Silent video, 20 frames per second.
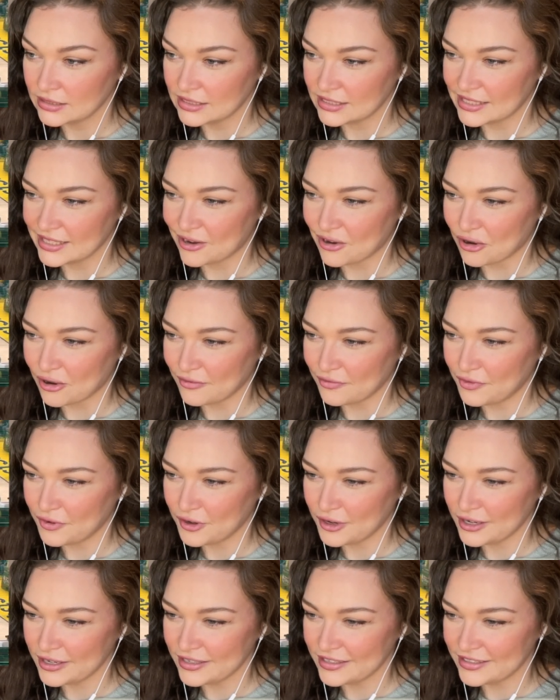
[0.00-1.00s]
Green. Is he going for
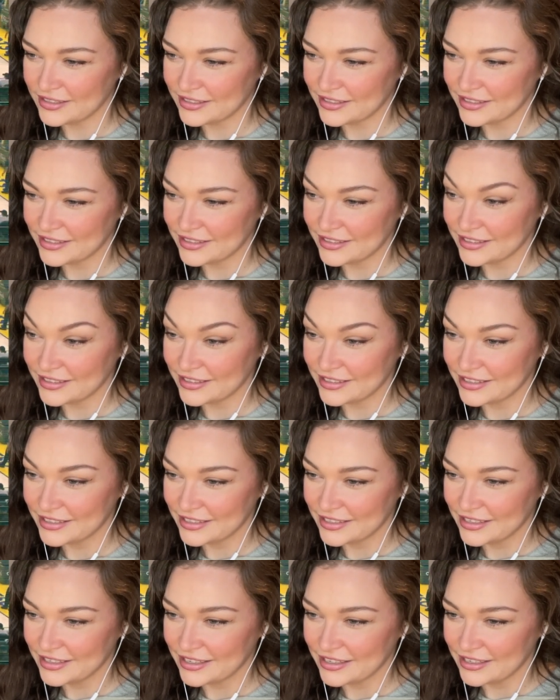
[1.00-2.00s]
it?
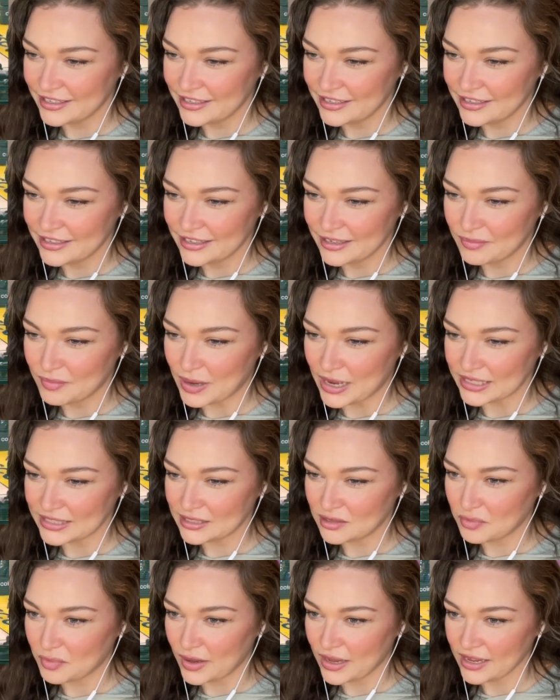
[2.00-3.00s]
Green
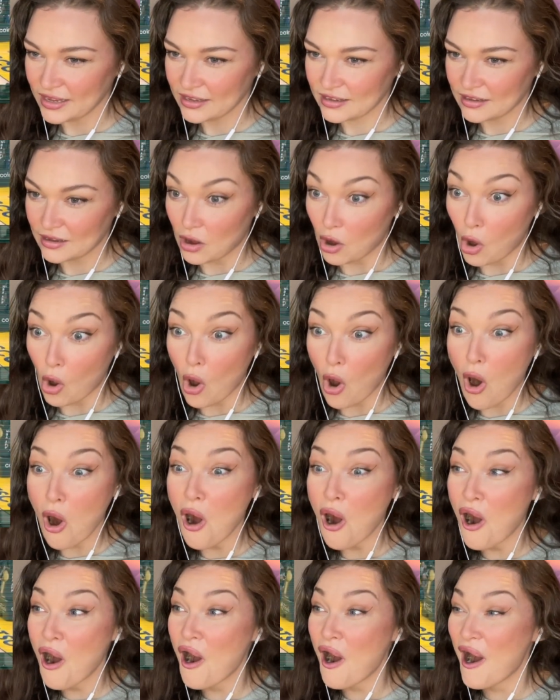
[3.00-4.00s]
slips it, lays
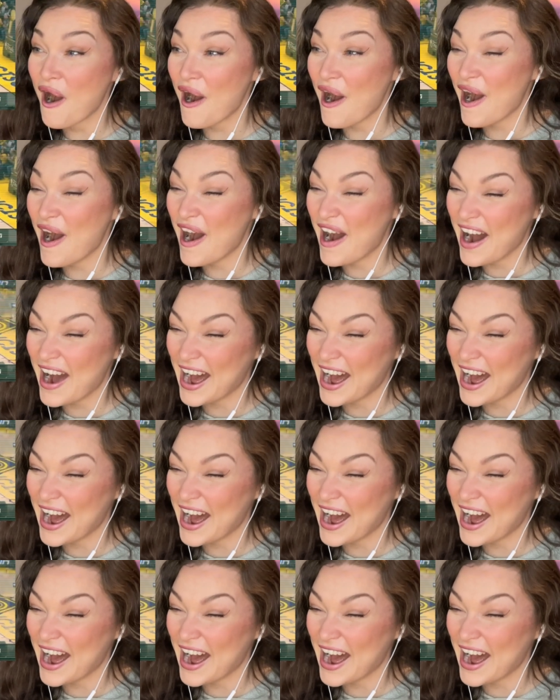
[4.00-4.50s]
it up.